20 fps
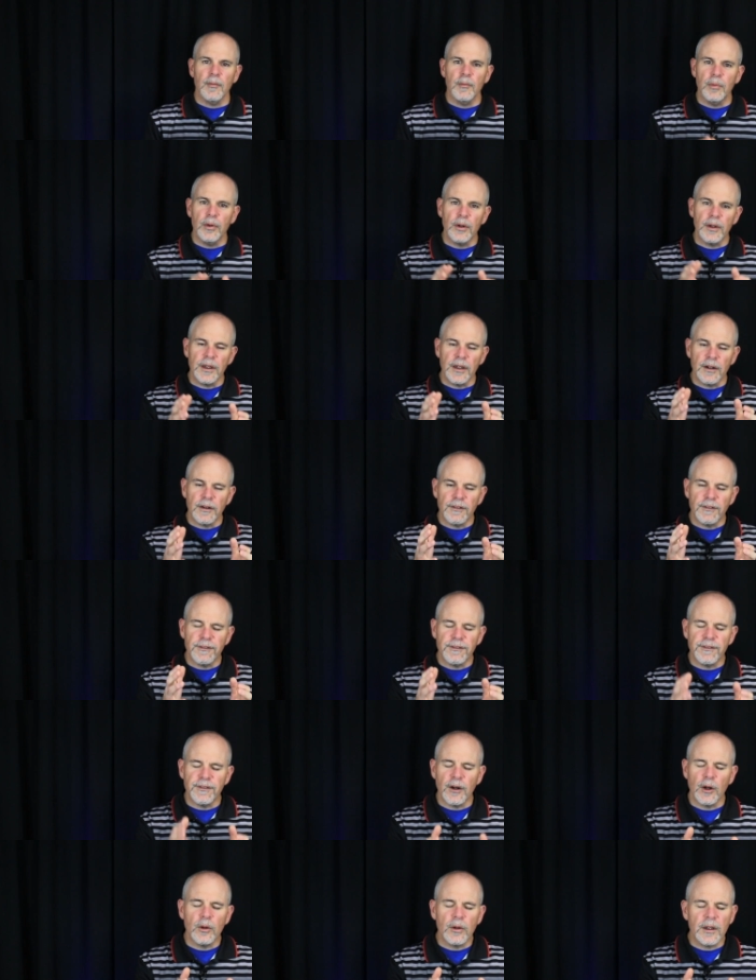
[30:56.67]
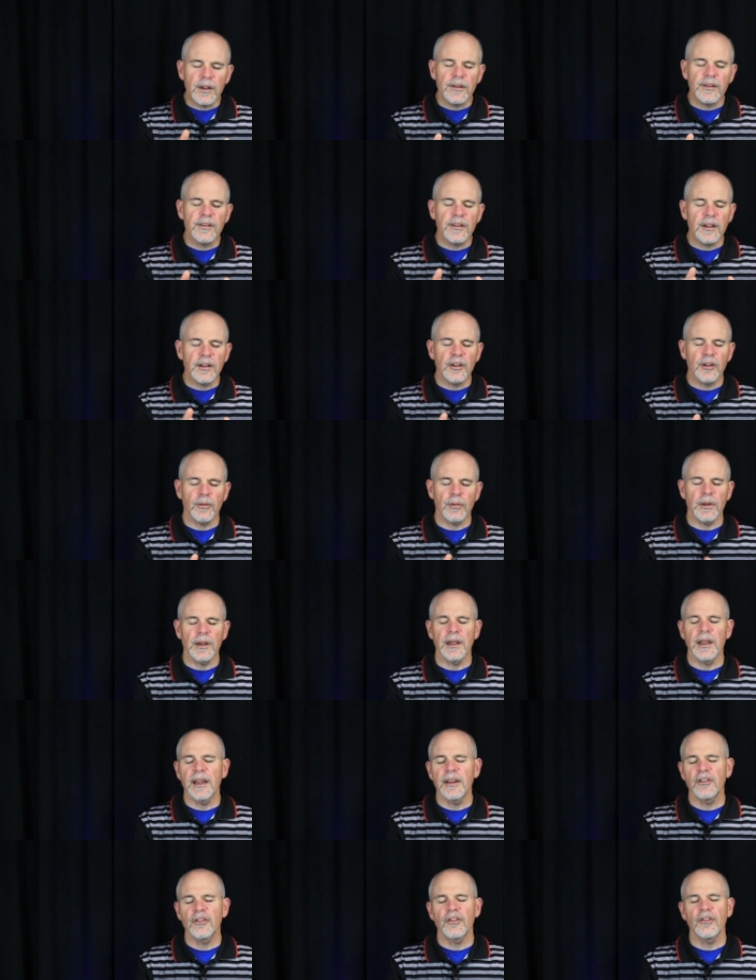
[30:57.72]
Put your focus and your
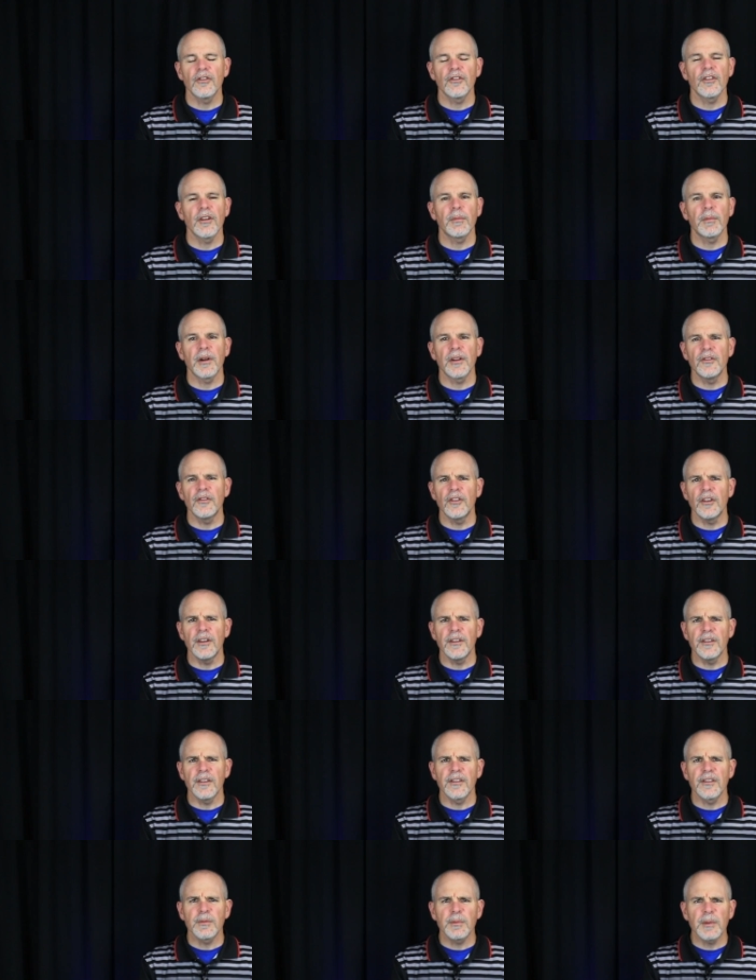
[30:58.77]
relationship on Jesus.